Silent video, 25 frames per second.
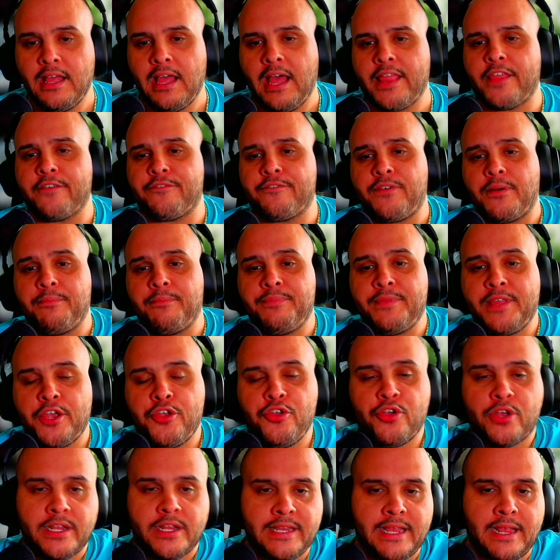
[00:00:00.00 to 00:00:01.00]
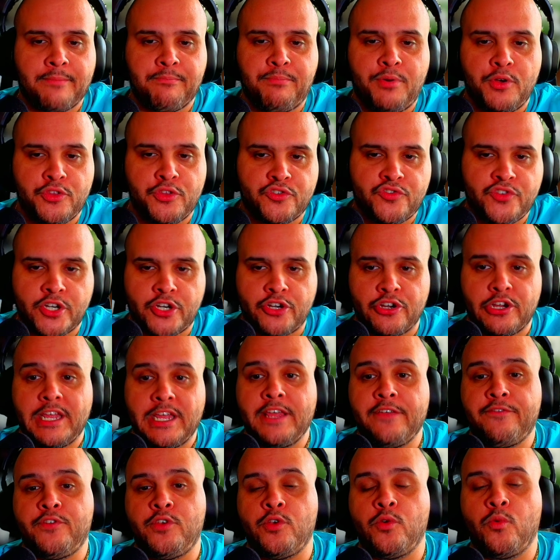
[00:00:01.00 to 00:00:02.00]
and then from there you can then pull the trigger
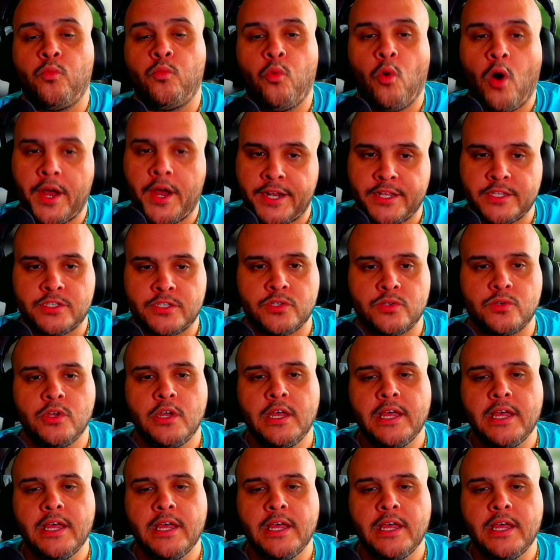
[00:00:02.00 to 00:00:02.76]
if you wanted to.